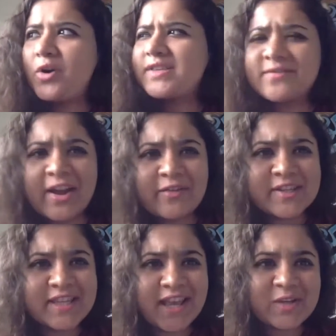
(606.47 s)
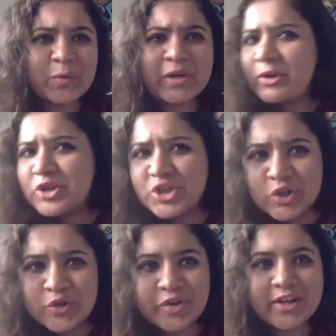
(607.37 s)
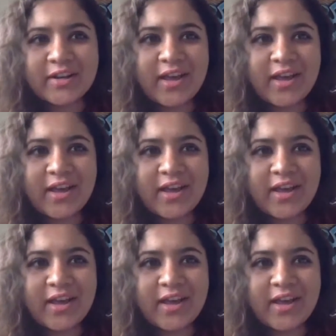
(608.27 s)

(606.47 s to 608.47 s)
Survivor said, what about children?